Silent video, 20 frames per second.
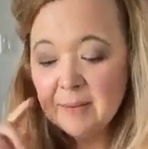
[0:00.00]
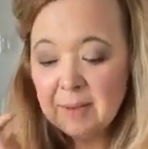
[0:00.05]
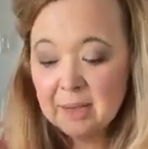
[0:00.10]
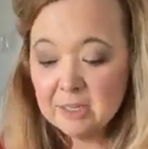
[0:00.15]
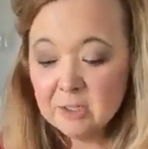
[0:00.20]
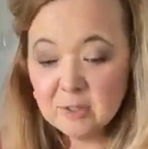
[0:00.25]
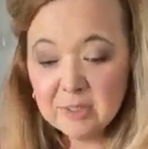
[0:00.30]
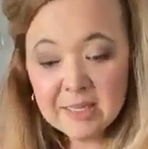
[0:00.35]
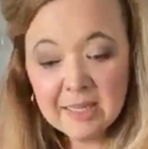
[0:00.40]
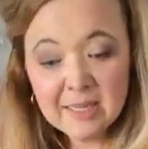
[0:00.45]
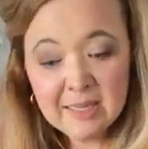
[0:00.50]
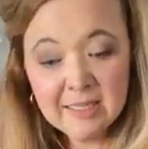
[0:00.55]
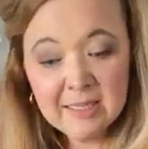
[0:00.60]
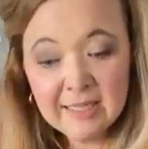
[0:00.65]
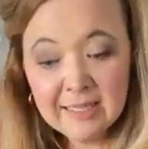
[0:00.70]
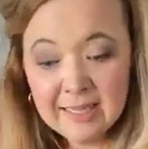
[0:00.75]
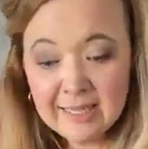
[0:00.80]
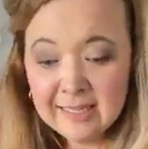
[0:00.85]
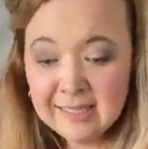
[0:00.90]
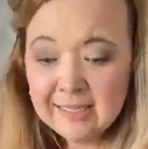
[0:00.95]
I'm actually kind
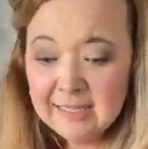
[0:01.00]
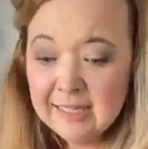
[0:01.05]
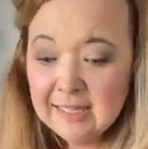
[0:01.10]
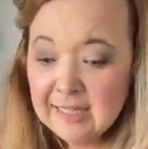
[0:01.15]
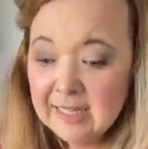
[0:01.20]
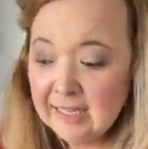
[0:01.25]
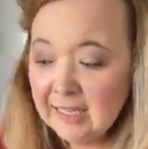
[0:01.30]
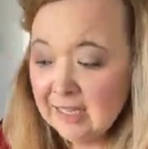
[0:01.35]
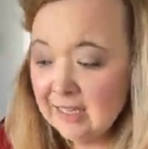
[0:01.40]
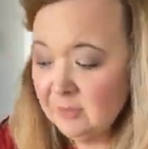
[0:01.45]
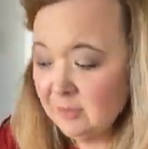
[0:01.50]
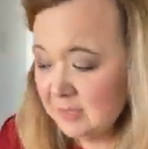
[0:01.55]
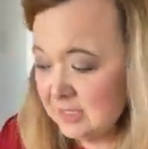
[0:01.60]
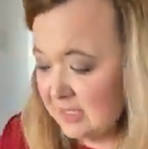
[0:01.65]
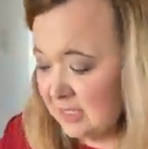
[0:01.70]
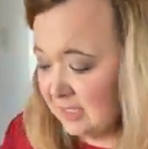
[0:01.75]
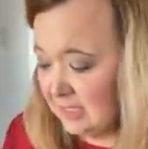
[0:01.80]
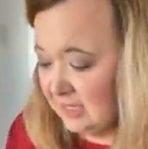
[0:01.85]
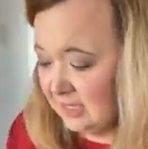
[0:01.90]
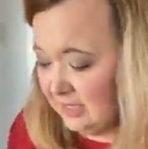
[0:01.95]
of glad he
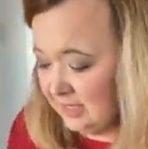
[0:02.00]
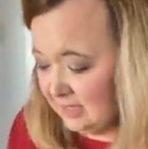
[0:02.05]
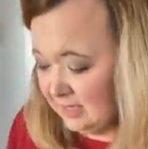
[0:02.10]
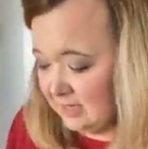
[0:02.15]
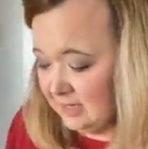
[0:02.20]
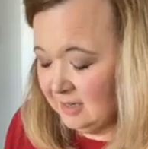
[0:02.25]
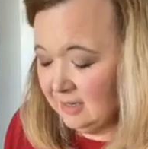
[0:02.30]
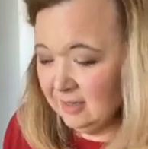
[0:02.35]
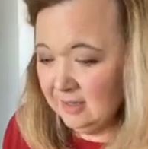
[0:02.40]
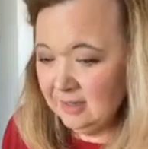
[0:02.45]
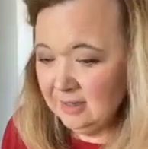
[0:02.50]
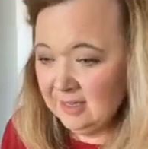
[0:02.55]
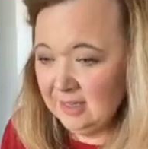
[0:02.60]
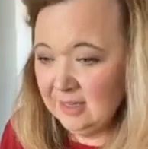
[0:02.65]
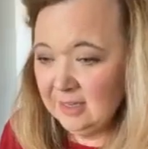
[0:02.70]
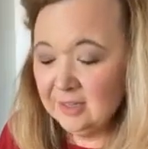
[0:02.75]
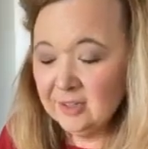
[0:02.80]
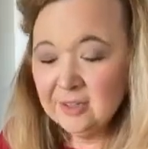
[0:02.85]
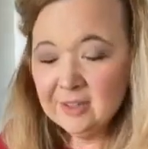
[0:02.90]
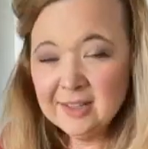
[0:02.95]
wasn't in on
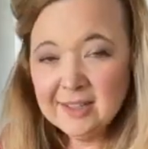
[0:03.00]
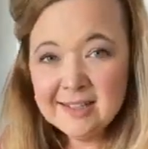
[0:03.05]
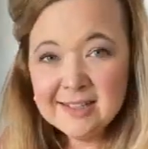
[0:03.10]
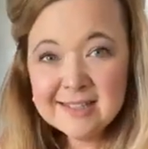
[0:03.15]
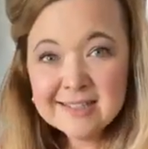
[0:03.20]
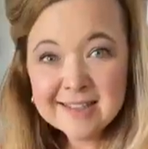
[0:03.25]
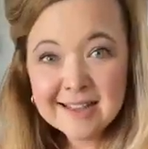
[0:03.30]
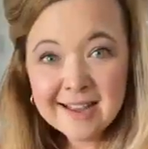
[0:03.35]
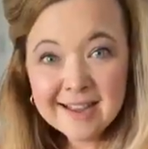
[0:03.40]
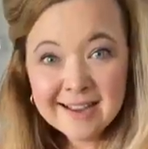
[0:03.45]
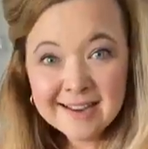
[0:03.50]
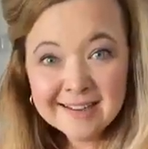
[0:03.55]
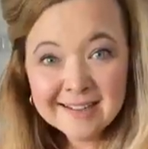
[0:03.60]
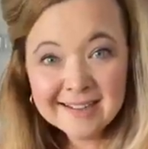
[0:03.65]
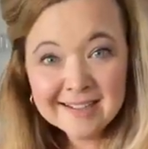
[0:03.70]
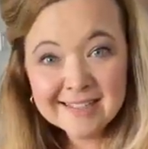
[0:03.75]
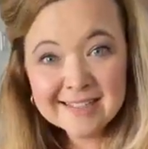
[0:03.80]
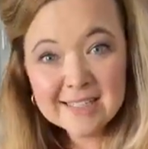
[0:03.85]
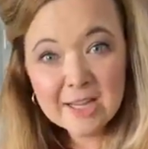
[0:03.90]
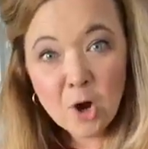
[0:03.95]
the cooking
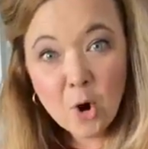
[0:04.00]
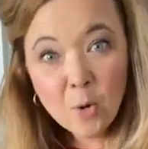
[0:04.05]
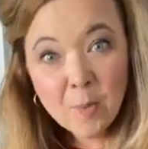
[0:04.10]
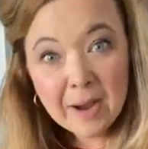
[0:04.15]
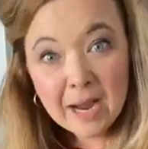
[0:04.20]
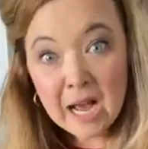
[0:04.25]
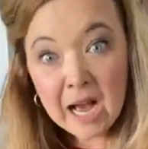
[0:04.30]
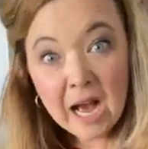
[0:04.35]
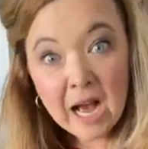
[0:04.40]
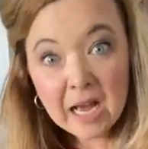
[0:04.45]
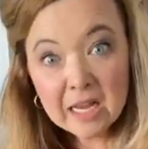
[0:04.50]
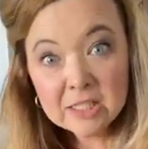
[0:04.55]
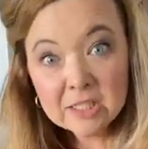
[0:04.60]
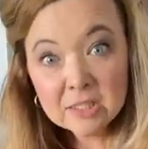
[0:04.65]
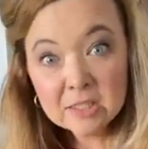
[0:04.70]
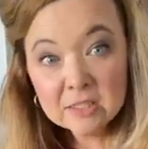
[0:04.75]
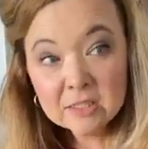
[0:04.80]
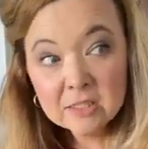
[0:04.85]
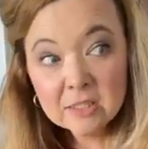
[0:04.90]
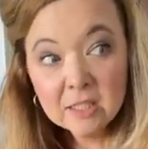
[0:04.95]
side, because oh my
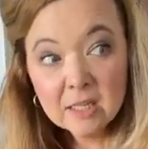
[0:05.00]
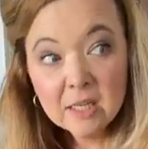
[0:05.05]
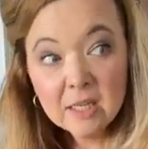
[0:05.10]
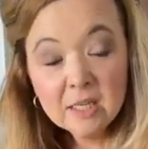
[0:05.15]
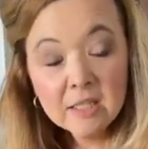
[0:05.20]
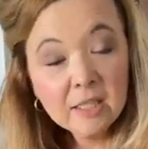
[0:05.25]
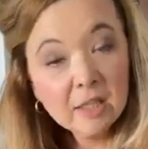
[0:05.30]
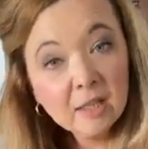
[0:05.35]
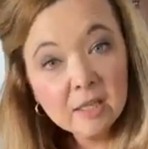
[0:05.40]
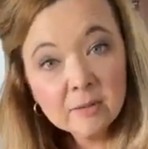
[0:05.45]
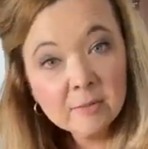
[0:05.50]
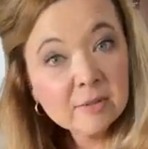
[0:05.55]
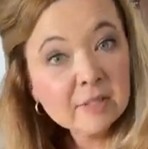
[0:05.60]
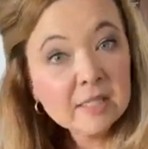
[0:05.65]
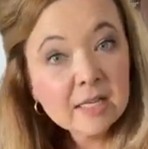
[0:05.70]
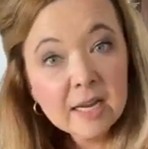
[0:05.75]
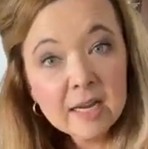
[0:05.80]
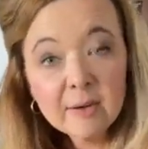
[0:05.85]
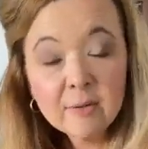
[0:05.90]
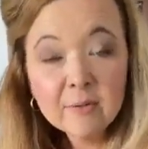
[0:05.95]
gosh, y'all, it
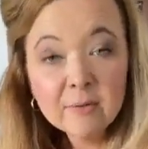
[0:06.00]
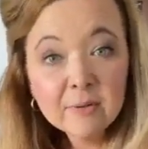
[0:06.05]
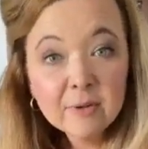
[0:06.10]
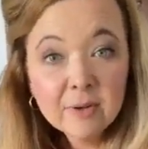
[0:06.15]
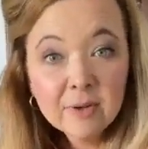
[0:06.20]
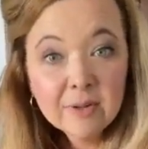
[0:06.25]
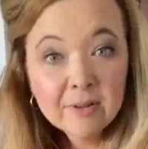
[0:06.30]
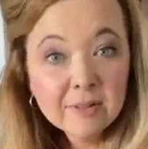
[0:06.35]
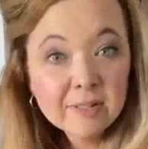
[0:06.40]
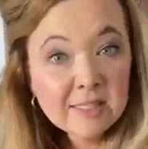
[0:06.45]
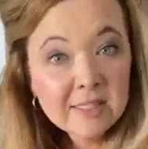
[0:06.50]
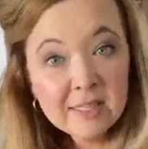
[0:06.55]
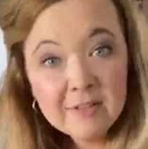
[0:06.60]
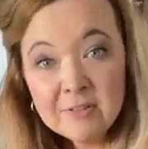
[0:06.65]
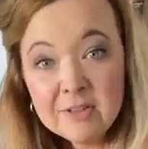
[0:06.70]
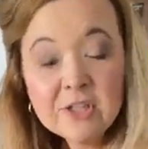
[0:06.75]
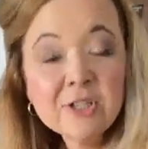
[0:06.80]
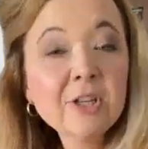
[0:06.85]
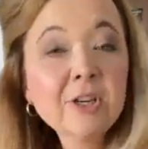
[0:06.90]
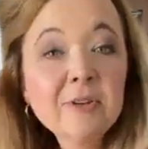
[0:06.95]
was like the
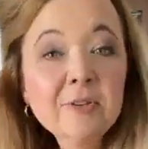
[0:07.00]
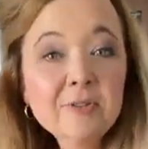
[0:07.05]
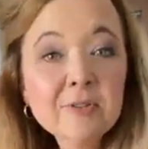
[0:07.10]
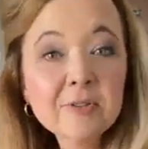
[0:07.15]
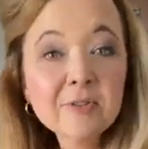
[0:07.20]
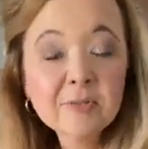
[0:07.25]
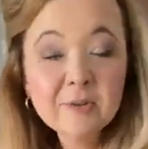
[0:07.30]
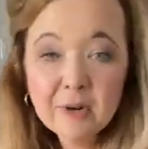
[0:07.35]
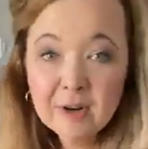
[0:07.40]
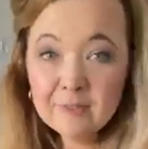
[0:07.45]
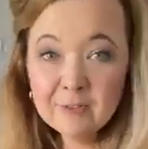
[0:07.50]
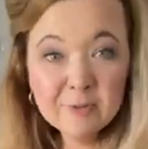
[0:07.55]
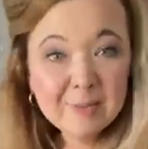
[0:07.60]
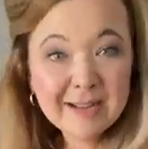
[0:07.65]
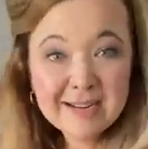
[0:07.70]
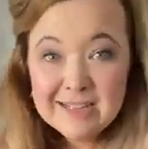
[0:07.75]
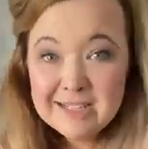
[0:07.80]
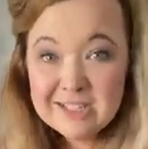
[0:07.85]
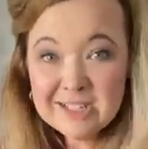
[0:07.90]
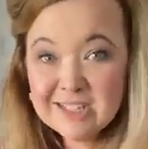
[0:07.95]
TV shows where
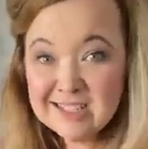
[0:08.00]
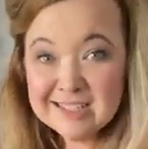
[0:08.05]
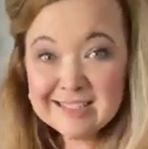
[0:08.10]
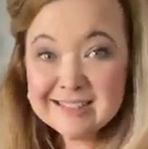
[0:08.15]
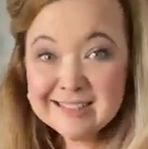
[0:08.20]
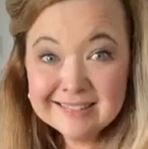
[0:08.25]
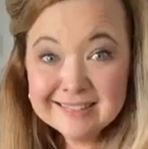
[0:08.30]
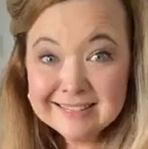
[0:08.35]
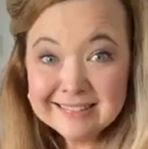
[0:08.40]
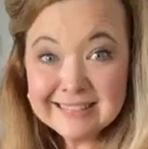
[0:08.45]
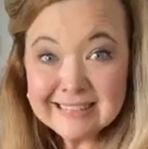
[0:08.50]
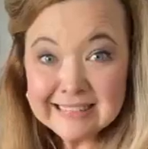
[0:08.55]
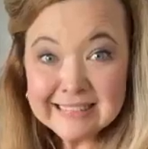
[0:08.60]
everybody's just